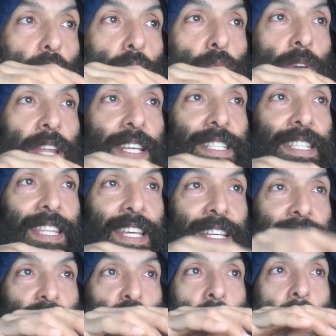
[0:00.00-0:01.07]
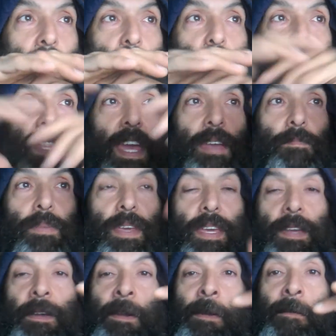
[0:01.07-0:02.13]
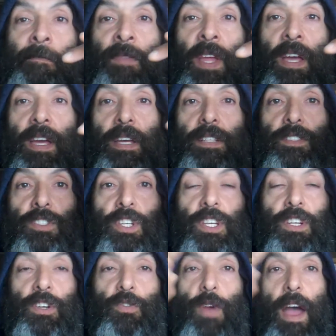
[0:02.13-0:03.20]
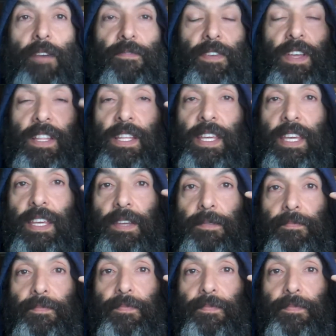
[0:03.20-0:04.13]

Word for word: What is this? Why would they be geographically?